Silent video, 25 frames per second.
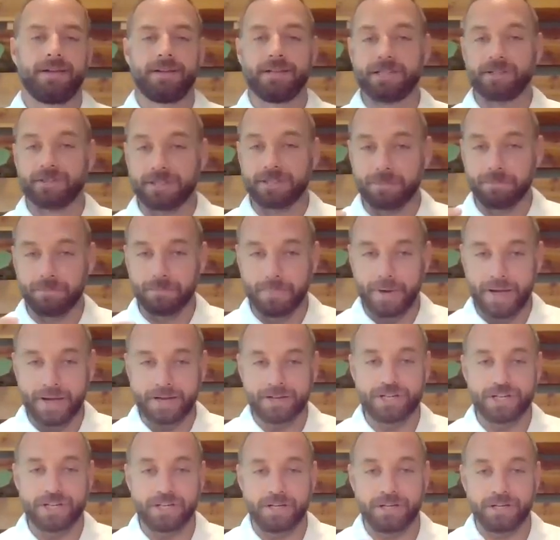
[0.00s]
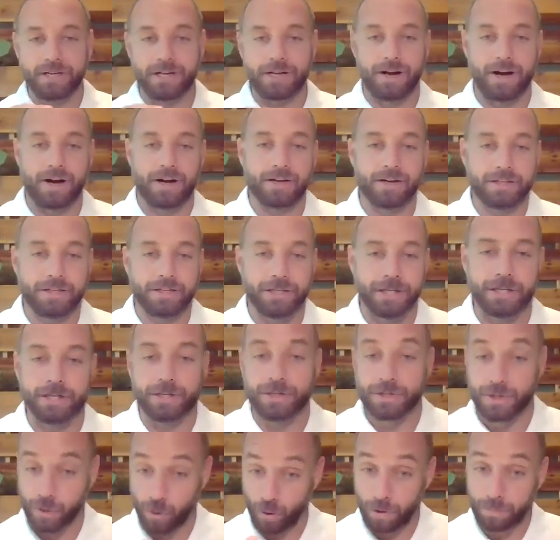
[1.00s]
So to measure your
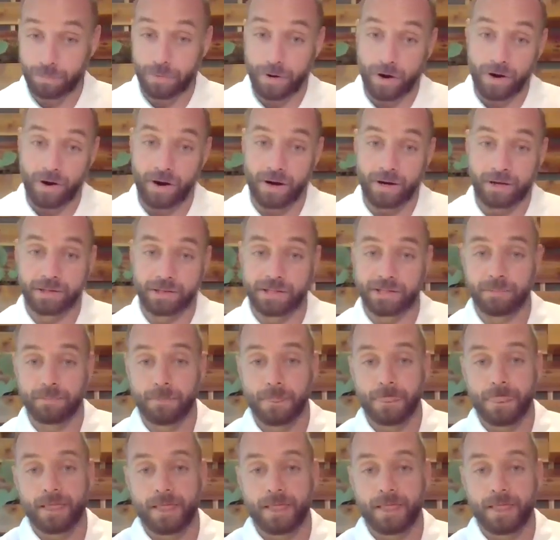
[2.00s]
control pause,